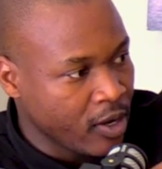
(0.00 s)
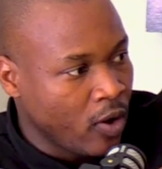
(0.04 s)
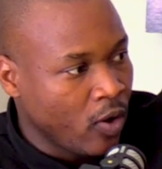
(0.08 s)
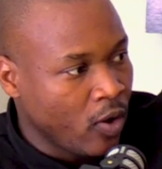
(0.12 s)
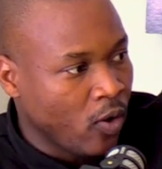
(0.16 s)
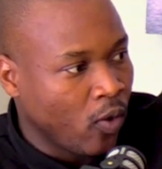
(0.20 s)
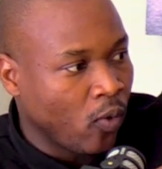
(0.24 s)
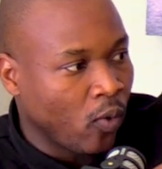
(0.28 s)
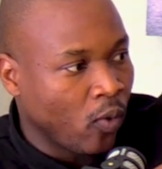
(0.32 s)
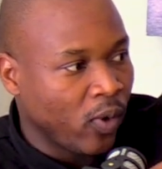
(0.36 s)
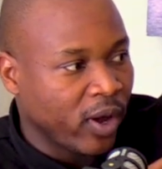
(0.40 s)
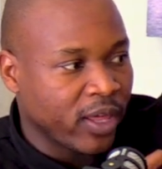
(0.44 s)

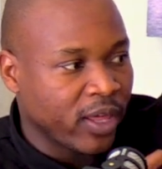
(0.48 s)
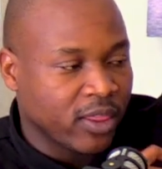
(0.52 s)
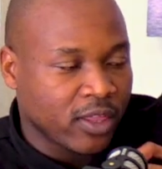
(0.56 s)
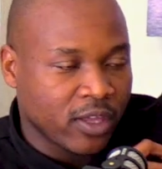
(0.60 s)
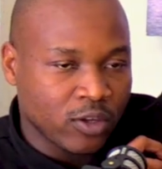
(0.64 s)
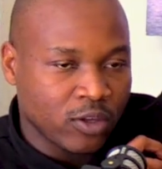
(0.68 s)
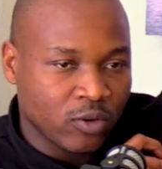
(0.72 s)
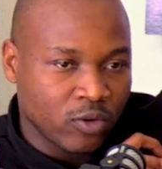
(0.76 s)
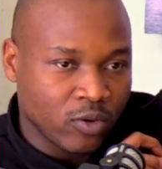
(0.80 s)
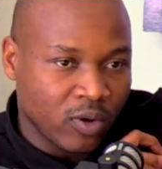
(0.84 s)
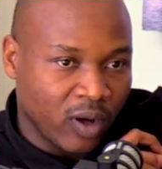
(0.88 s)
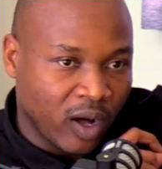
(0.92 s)
Yeah. Whether
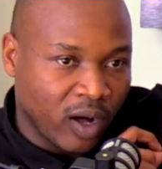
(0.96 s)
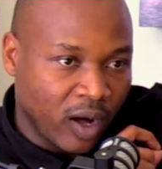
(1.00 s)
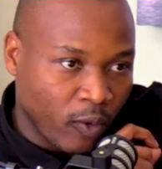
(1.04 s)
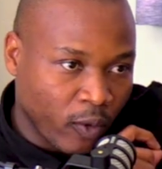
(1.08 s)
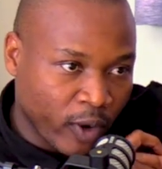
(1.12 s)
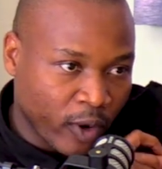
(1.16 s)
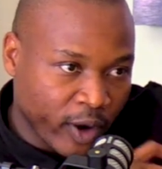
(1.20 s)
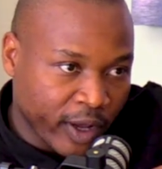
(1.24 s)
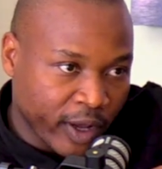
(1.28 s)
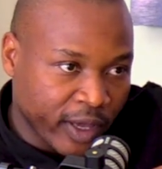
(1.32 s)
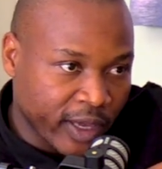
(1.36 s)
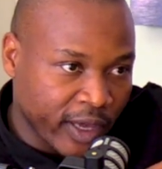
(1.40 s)
you are
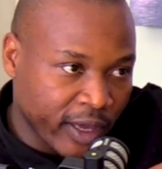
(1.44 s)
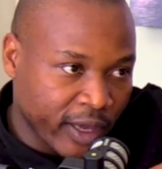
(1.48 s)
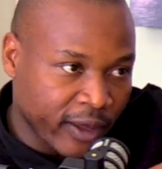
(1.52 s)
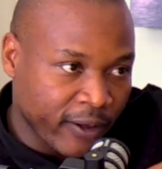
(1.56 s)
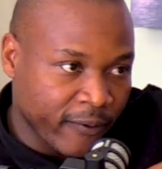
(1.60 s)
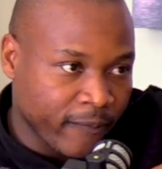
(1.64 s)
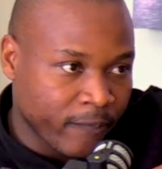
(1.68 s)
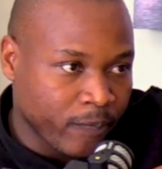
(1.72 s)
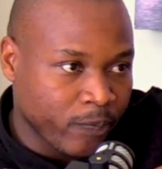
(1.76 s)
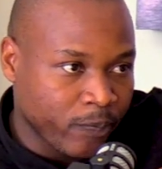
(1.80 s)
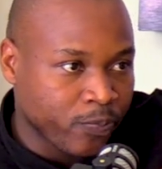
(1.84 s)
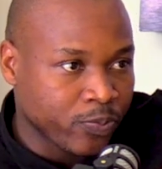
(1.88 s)

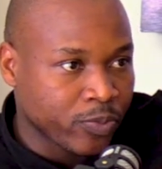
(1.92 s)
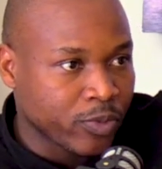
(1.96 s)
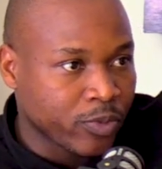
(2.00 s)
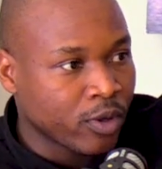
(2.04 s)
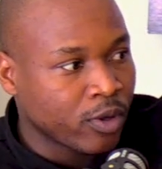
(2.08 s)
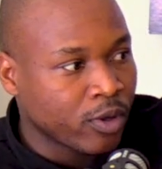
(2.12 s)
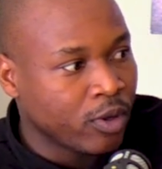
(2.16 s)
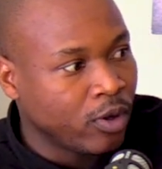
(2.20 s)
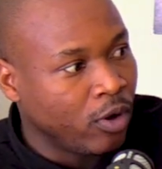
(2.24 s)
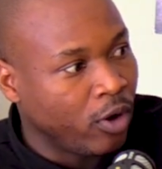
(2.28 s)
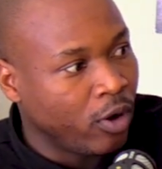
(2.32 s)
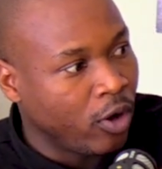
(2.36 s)
working
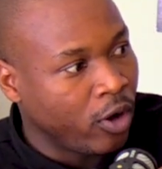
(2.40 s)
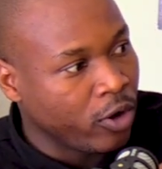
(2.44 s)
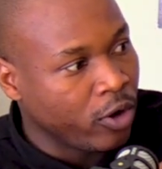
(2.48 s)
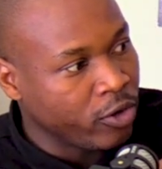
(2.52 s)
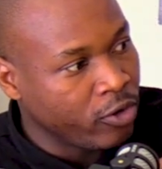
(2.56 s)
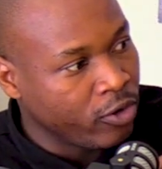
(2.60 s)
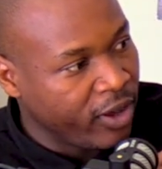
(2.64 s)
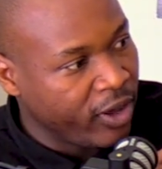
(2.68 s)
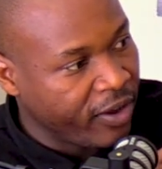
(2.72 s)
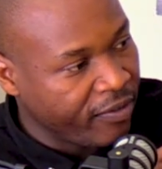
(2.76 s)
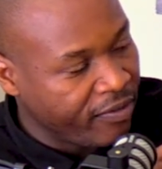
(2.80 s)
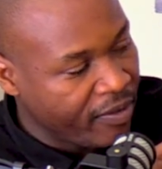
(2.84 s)
or
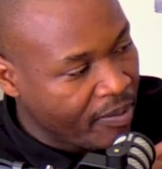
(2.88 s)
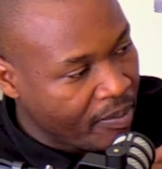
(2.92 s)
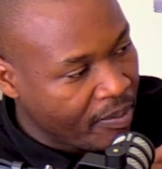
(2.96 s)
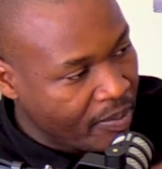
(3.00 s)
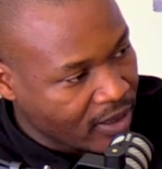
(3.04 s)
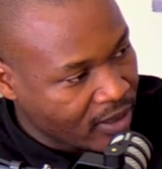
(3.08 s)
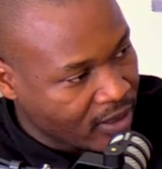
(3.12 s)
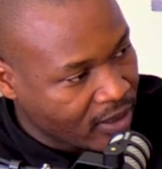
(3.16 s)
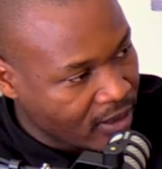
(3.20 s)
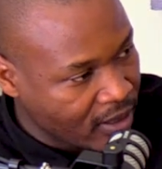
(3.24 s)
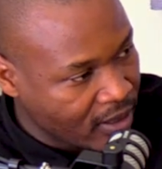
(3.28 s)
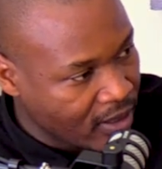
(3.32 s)
you have a
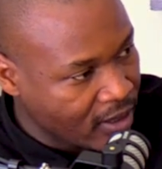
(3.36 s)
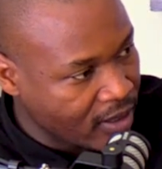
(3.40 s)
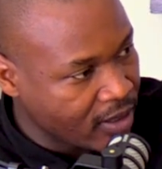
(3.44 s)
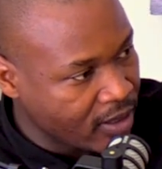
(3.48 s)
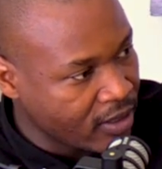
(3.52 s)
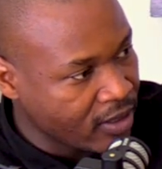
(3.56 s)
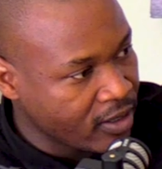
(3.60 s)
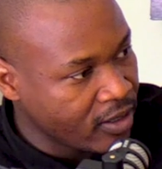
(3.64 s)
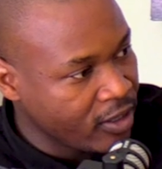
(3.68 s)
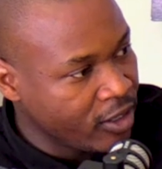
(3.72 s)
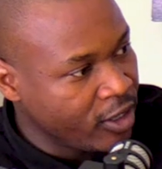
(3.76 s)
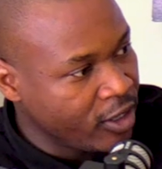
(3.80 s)

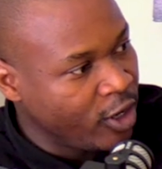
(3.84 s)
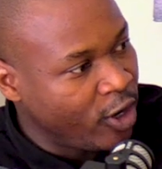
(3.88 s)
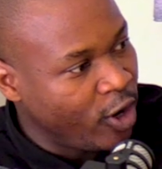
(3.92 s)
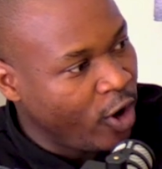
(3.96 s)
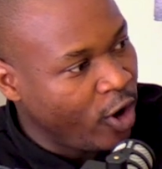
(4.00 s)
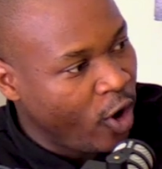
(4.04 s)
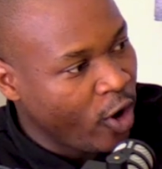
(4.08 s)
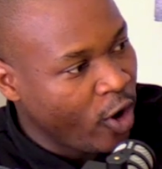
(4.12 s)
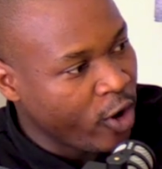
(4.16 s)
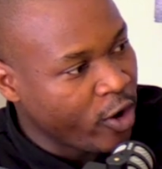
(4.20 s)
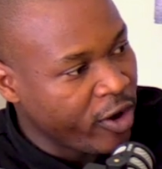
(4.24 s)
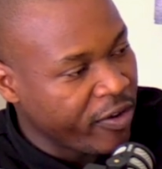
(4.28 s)
business,
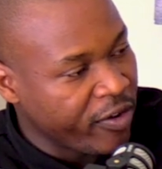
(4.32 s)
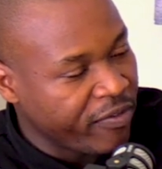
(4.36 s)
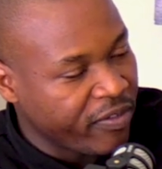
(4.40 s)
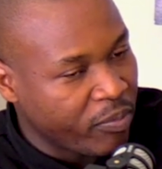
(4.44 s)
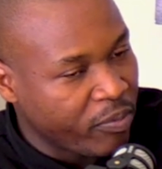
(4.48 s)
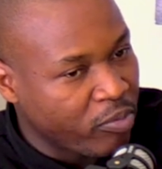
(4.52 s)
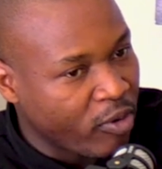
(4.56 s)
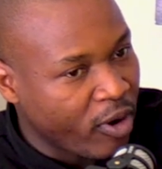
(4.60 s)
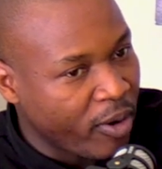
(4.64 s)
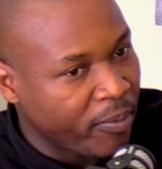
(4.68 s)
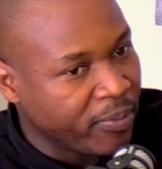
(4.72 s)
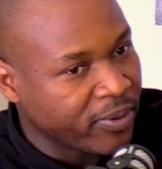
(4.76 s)
or you have a
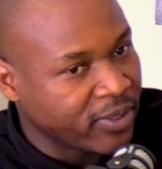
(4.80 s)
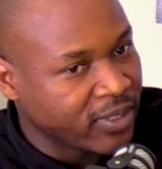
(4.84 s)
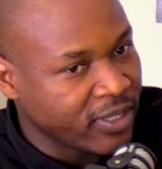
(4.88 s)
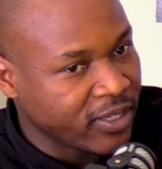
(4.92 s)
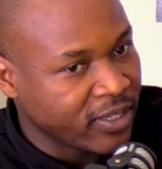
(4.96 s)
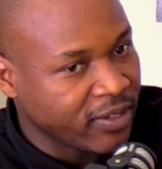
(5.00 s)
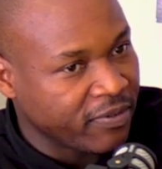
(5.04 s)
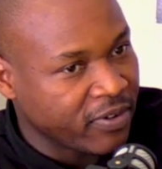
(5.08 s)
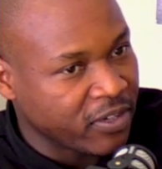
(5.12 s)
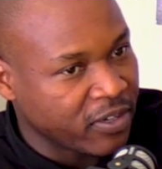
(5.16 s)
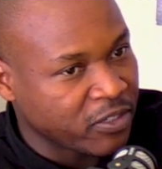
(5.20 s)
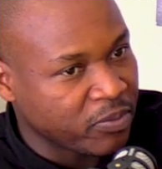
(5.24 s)
property
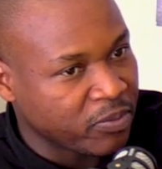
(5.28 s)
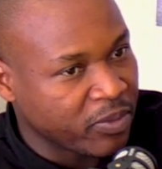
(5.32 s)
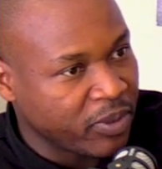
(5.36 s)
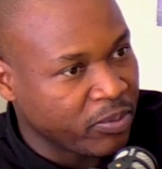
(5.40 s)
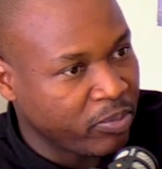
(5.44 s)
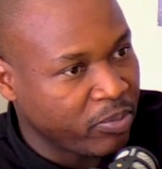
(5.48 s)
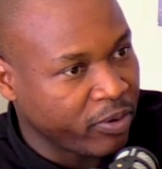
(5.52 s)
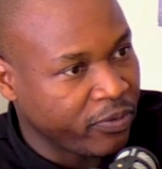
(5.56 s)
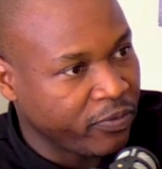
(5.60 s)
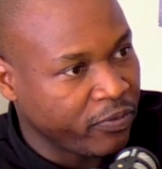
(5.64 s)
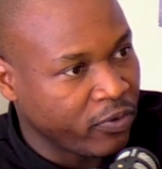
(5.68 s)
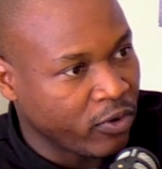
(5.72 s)
investment
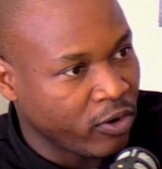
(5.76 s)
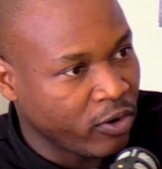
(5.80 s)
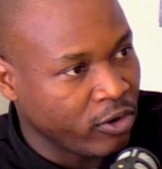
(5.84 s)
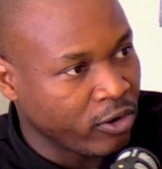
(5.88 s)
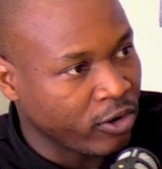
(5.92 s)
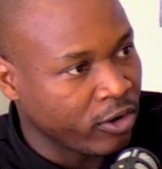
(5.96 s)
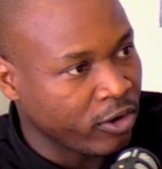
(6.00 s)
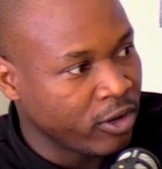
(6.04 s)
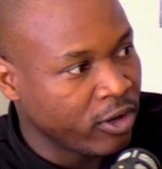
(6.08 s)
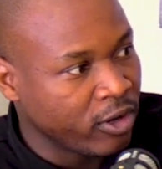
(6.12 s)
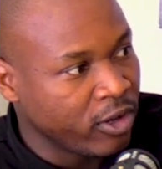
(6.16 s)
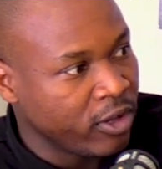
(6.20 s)
portfolio.